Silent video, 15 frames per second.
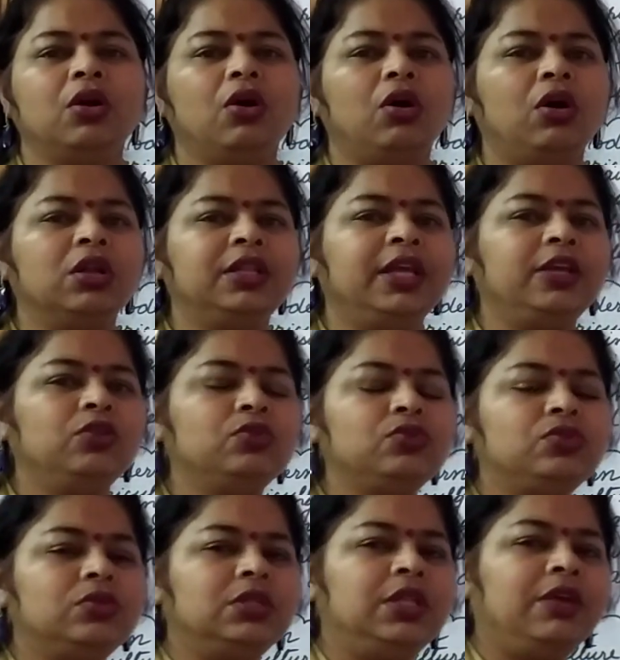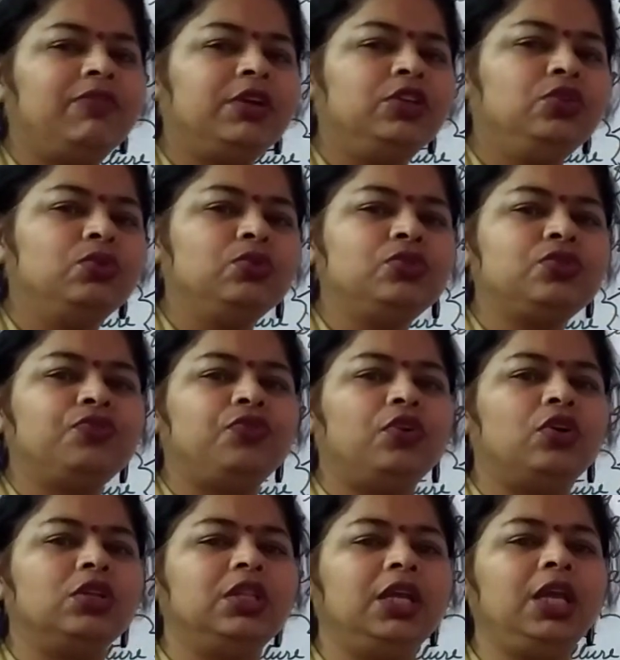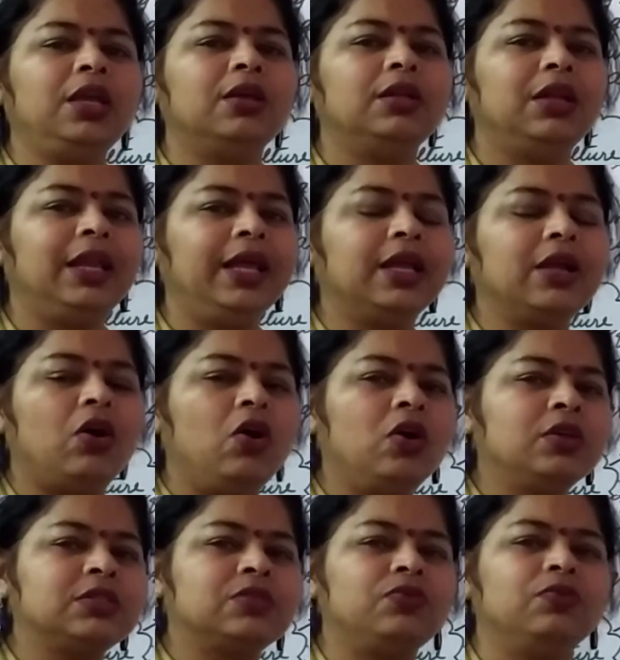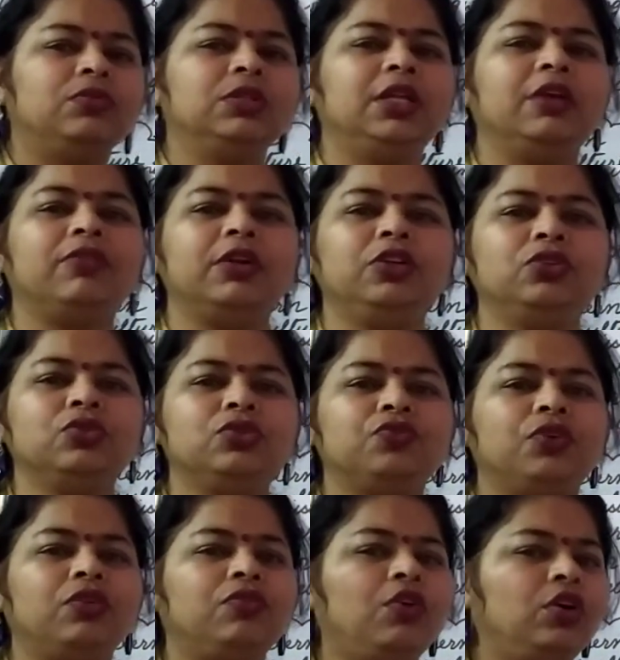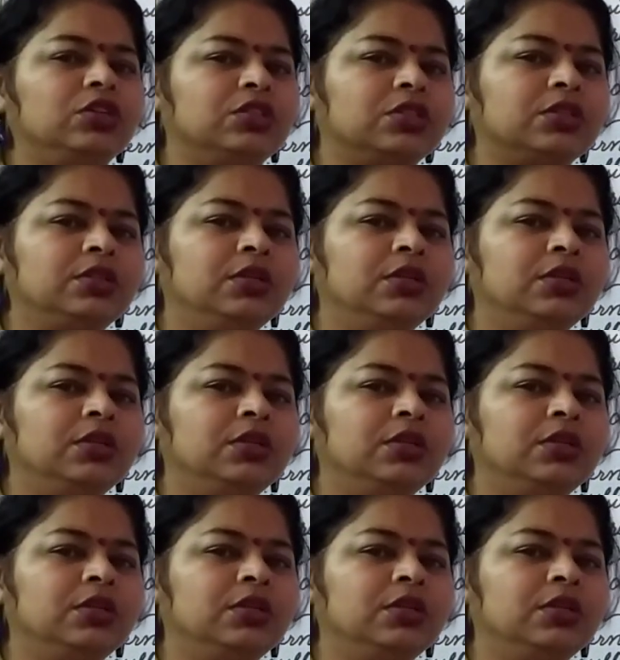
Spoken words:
or they were used for the, like ox, they were used for what?